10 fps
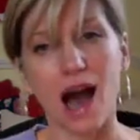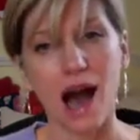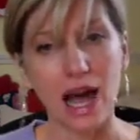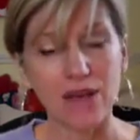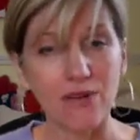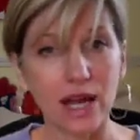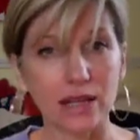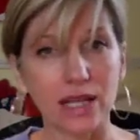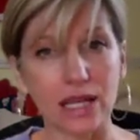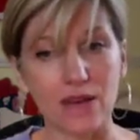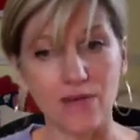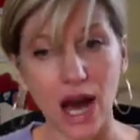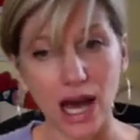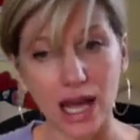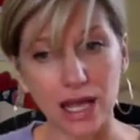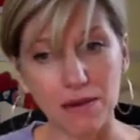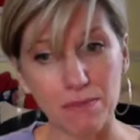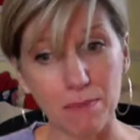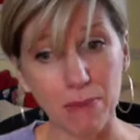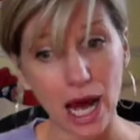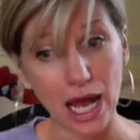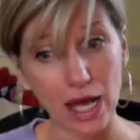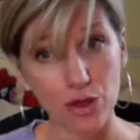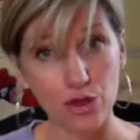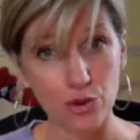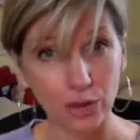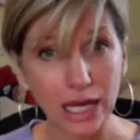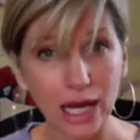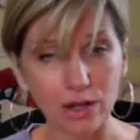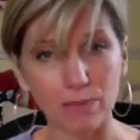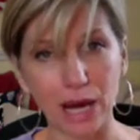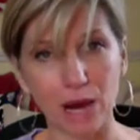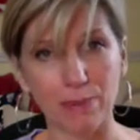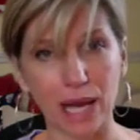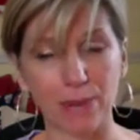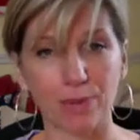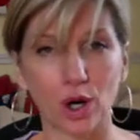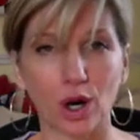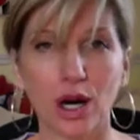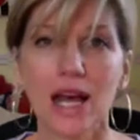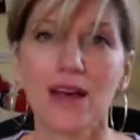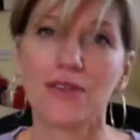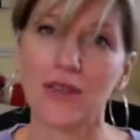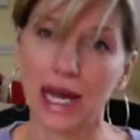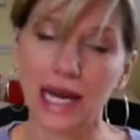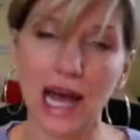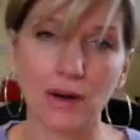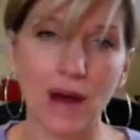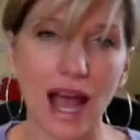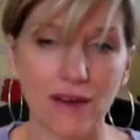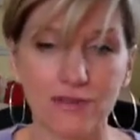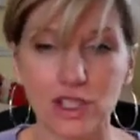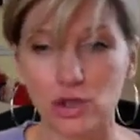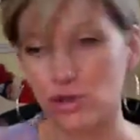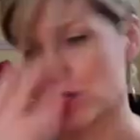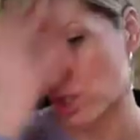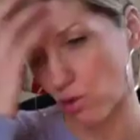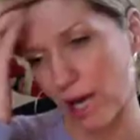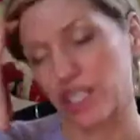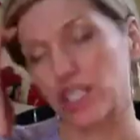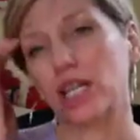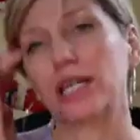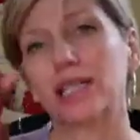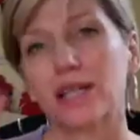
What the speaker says: I find that if I buy 300-pound paper, that I don't have to stretch it.